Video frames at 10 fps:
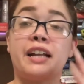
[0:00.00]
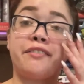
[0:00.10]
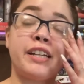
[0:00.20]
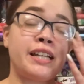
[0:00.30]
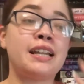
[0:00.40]
on
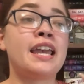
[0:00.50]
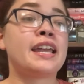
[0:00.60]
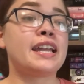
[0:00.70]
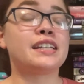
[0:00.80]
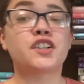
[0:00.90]
reading
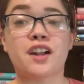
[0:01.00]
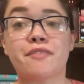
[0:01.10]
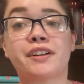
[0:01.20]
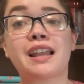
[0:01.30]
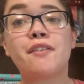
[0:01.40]
is a
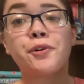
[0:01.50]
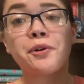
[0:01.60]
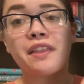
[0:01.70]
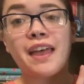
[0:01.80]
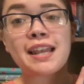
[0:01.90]
graphic novel
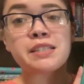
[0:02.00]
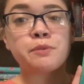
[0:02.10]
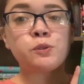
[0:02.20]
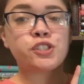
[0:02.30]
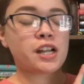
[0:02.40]
and that is
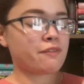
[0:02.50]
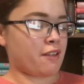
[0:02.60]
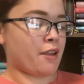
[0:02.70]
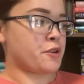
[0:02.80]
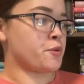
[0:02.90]
moonstruck
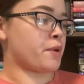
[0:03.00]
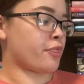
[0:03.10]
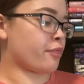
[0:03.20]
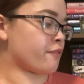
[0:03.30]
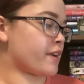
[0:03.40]
volume
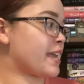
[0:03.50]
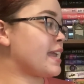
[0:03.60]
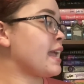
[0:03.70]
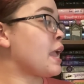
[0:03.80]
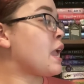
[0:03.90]

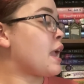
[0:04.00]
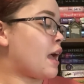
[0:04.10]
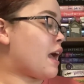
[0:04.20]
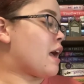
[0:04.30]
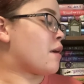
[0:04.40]
3
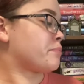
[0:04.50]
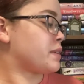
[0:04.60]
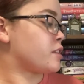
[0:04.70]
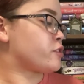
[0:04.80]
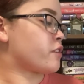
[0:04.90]
um,
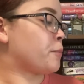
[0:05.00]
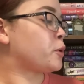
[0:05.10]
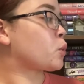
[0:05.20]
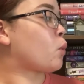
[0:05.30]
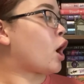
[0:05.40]

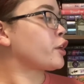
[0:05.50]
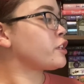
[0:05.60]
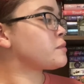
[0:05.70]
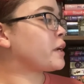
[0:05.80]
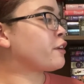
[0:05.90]
troubled
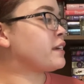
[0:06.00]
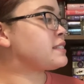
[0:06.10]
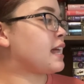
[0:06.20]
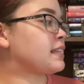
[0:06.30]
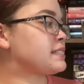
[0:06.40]
waters by grace
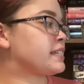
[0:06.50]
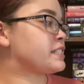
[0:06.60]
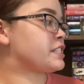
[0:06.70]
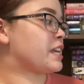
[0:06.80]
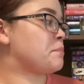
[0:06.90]
ellis
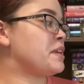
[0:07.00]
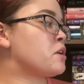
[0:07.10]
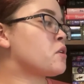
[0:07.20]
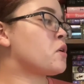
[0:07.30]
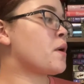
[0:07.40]
and shae
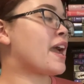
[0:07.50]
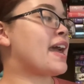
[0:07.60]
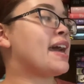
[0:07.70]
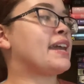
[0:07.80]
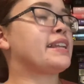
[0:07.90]
beagle
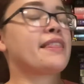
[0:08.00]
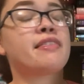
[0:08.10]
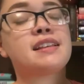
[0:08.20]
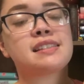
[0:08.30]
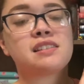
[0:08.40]
and
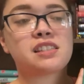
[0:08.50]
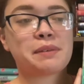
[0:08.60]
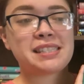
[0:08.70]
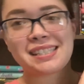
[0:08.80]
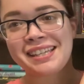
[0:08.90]
this is just
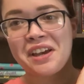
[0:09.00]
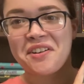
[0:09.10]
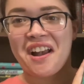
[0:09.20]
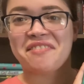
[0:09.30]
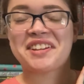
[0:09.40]
basically a
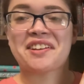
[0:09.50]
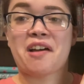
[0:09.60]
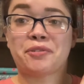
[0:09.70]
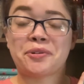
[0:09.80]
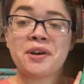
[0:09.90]
graphic
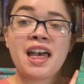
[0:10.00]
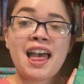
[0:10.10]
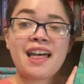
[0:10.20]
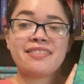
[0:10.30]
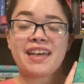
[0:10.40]
novel
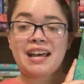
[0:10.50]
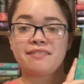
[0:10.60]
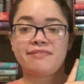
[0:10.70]
that